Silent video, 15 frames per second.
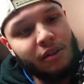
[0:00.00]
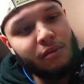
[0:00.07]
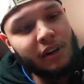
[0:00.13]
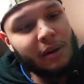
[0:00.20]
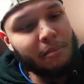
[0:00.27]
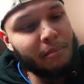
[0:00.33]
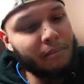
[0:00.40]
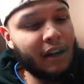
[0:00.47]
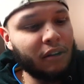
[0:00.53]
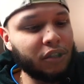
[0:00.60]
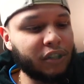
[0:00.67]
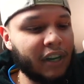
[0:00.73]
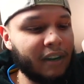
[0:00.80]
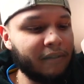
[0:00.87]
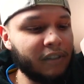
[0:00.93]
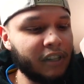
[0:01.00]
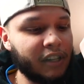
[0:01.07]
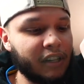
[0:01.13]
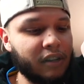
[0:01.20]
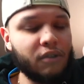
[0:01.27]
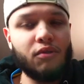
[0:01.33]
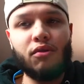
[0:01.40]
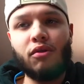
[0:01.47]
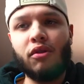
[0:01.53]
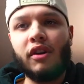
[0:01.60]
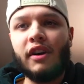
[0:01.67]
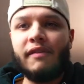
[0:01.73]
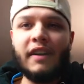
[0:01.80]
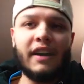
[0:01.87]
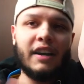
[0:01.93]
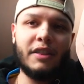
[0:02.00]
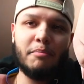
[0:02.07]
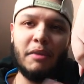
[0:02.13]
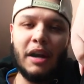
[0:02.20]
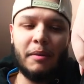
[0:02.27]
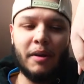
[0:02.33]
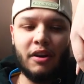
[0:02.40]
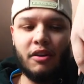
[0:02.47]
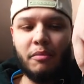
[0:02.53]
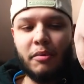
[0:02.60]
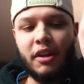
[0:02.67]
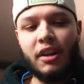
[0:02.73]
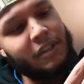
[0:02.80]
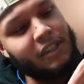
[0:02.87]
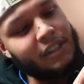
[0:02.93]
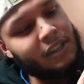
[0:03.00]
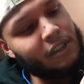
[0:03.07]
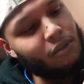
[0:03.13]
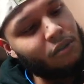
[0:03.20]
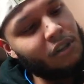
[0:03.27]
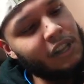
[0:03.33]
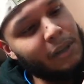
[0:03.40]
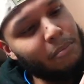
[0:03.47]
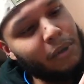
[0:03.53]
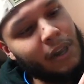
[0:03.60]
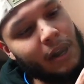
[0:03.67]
when I'm out traveling or if I got the backpack on me. It's this little clip.